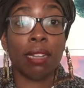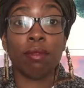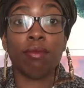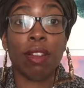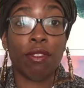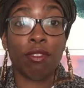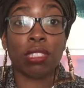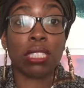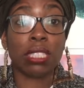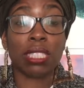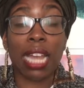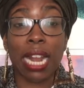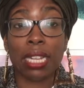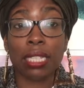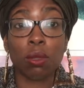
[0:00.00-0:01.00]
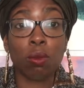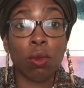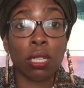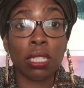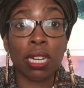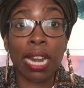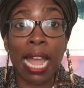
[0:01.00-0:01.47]
references to Alice in
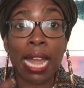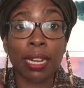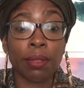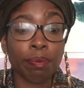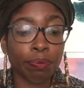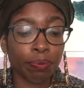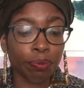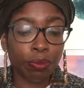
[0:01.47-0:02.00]
Wonderland.